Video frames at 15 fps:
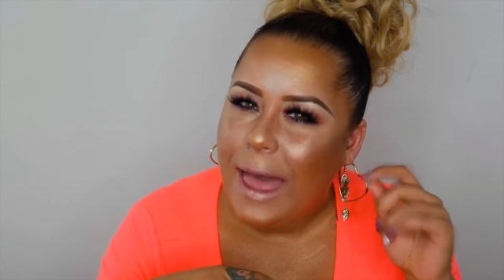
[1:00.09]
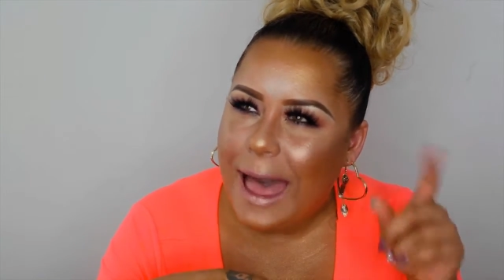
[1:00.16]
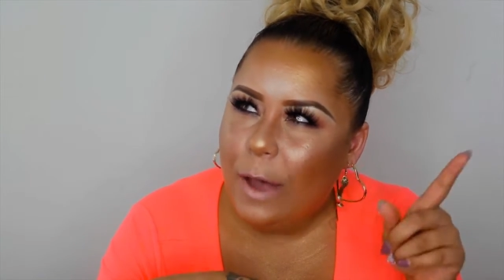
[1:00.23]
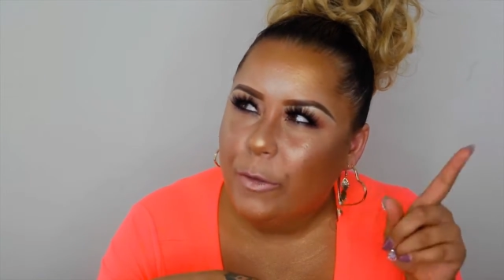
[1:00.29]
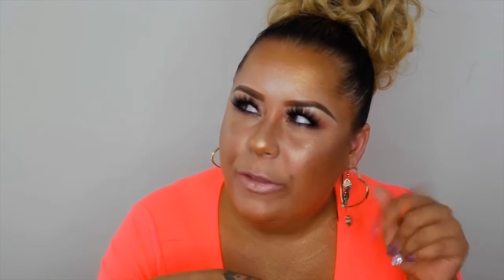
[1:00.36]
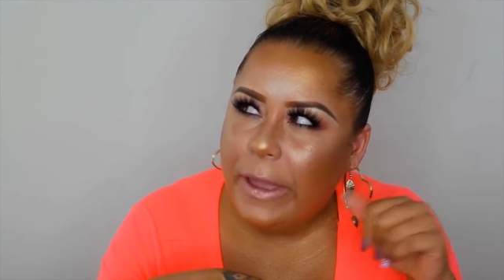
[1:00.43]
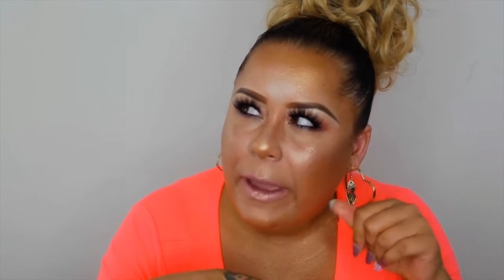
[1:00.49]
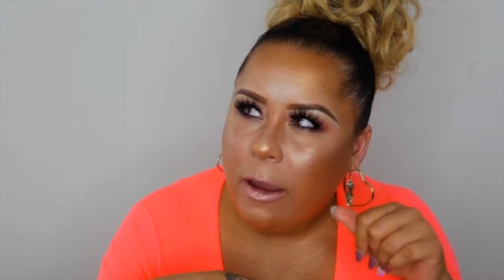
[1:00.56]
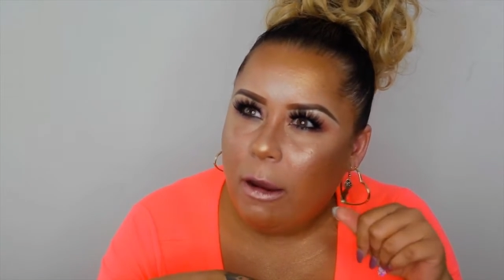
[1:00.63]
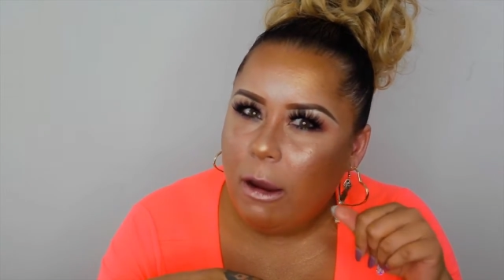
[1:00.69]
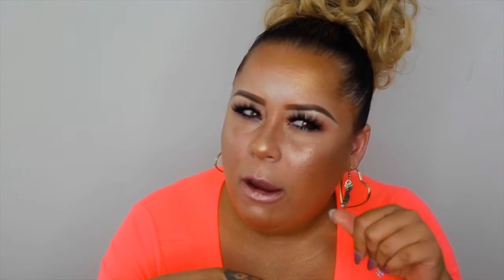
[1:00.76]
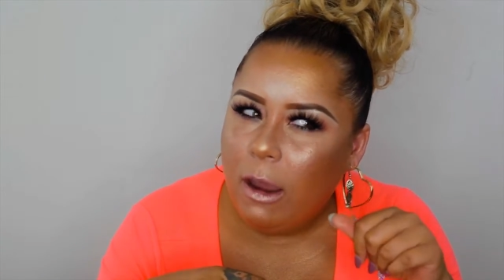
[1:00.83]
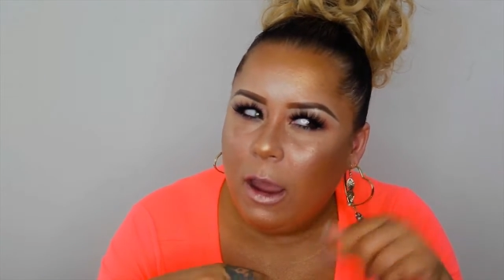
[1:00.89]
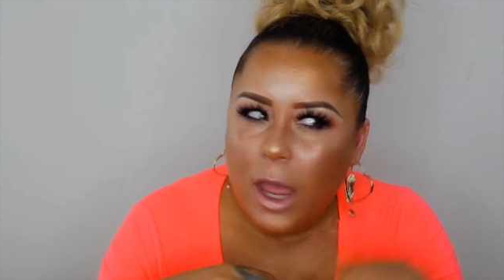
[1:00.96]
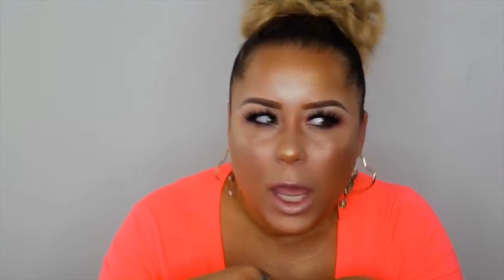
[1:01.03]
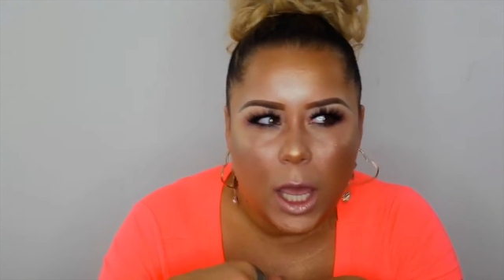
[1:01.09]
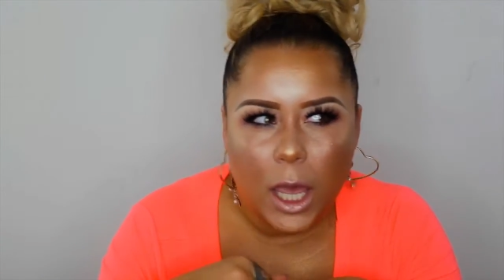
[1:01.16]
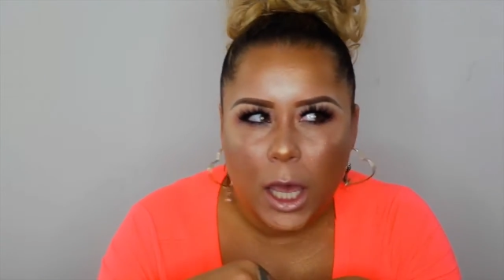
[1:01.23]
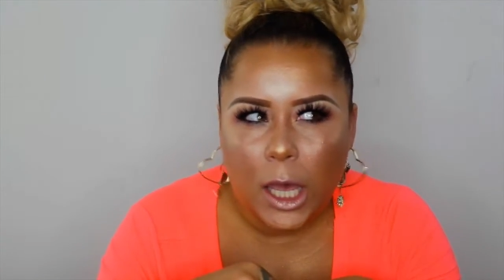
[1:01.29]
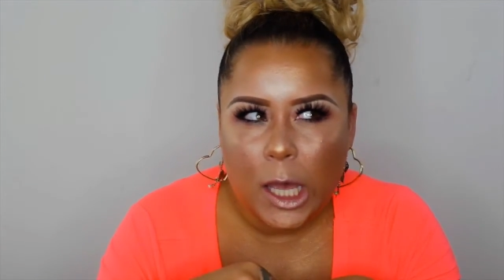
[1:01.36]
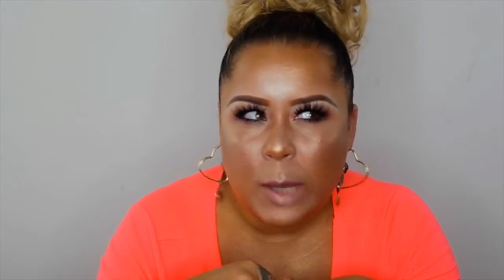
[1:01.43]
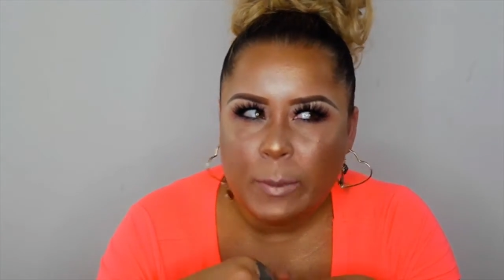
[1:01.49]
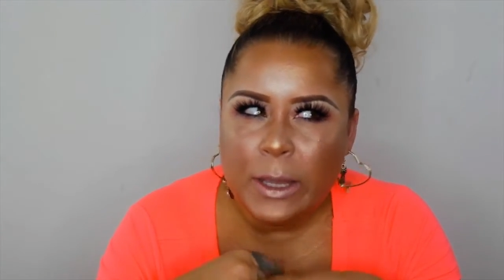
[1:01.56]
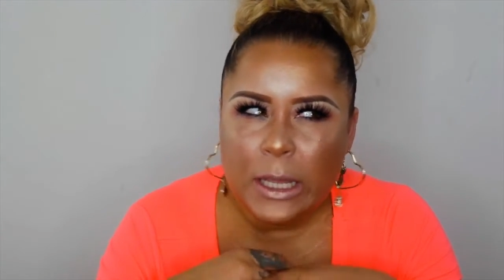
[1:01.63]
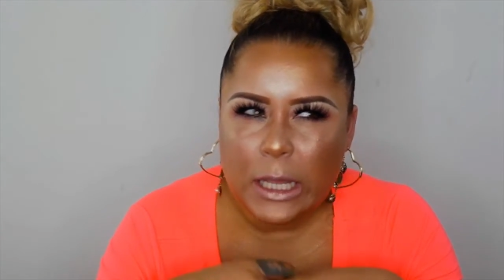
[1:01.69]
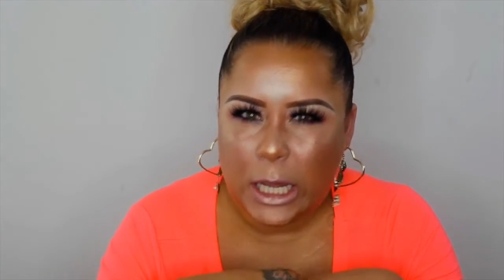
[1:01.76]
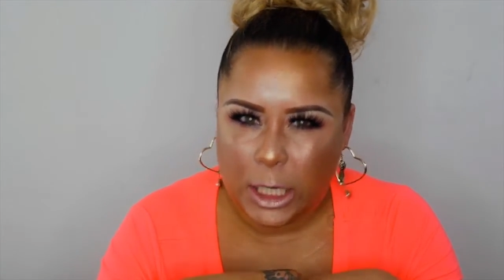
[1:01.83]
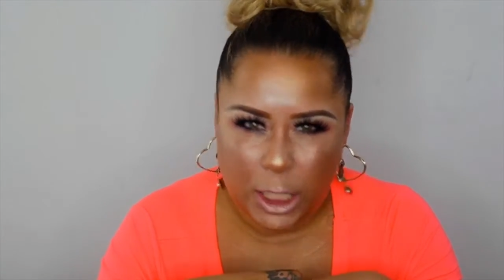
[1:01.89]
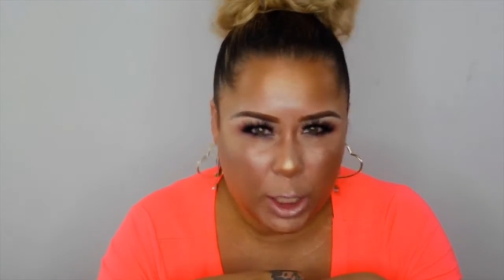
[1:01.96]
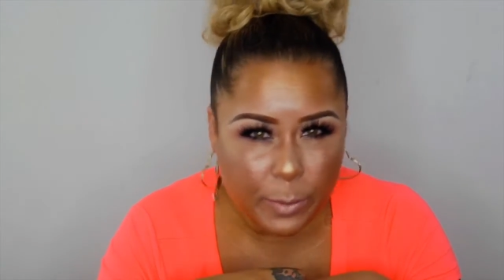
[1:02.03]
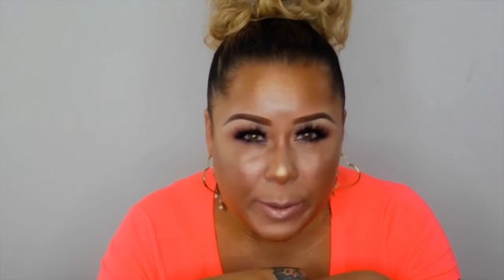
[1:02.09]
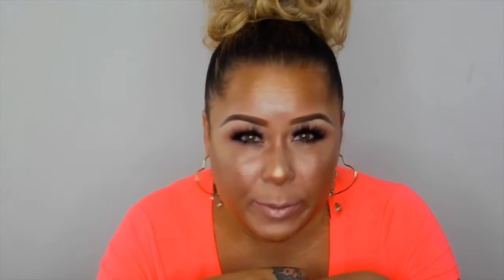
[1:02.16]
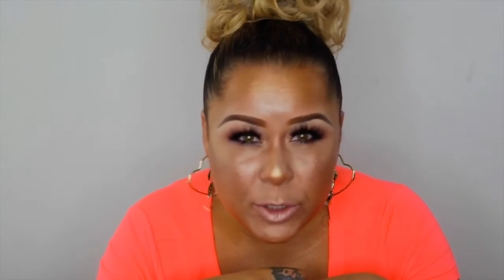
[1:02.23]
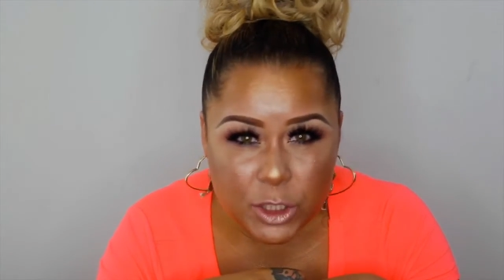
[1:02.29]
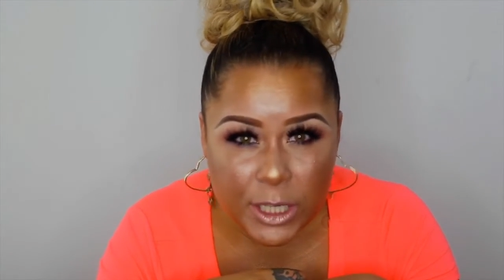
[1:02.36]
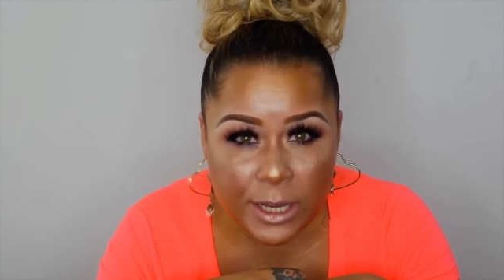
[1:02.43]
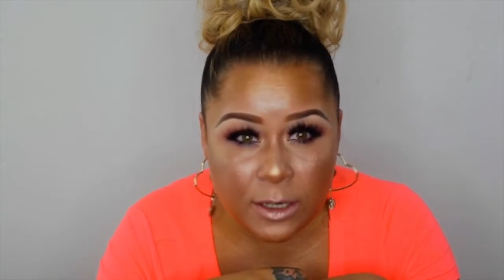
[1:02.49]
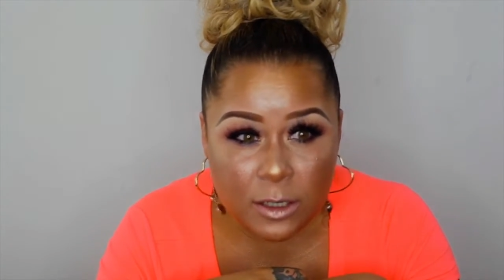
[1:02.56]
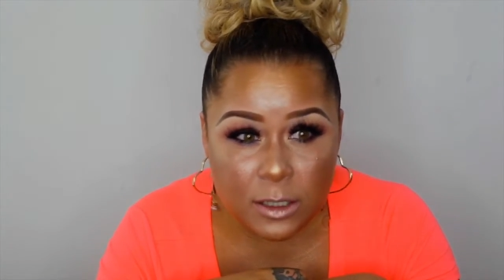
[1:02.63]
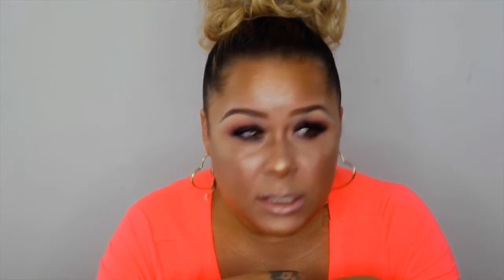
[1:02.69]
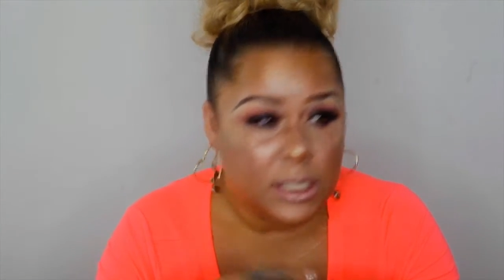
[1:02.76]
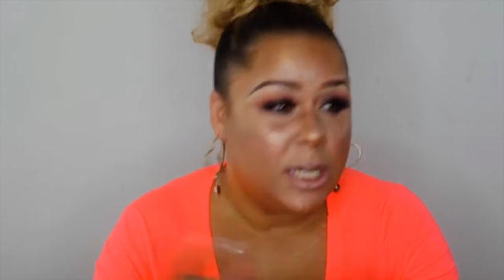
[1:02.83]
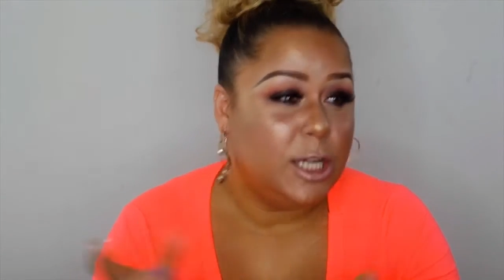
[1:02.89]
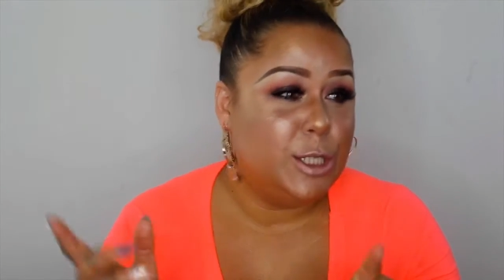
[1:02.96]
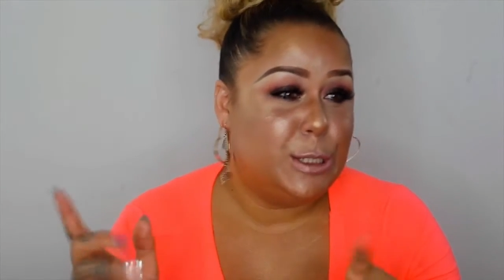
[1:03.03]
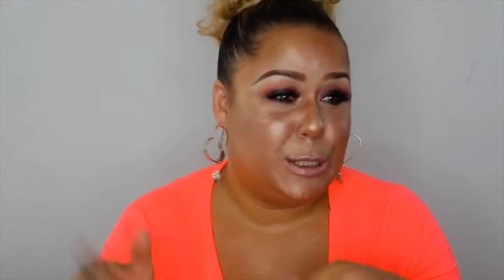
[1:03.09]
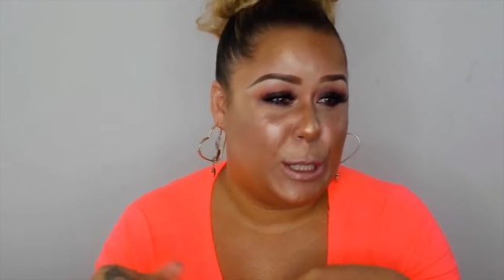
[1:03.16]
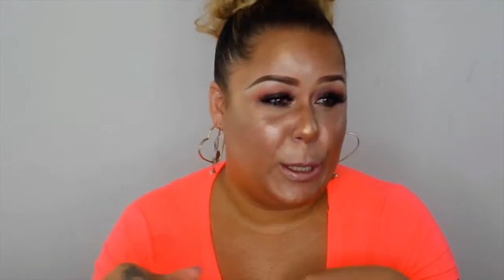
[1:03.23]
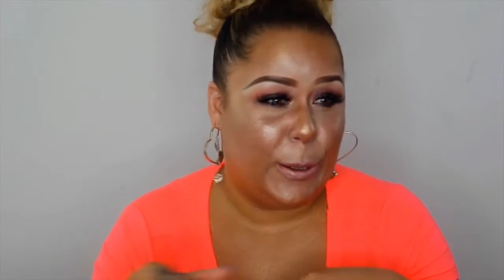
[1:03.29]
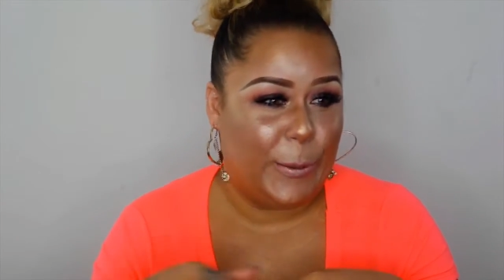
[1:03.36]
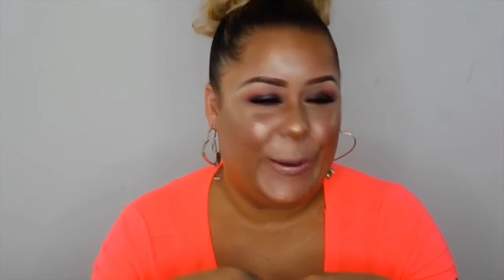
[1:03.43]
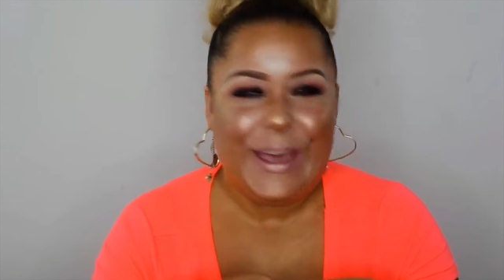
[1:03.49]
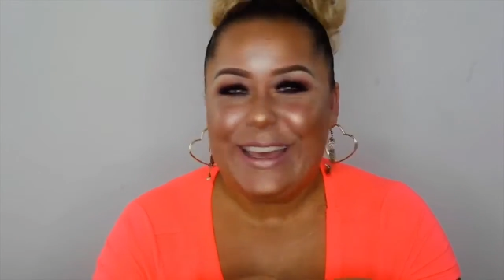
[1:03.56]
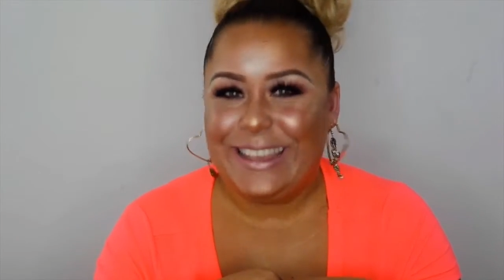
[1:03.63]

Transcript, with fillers: out there um, on other people's channels. So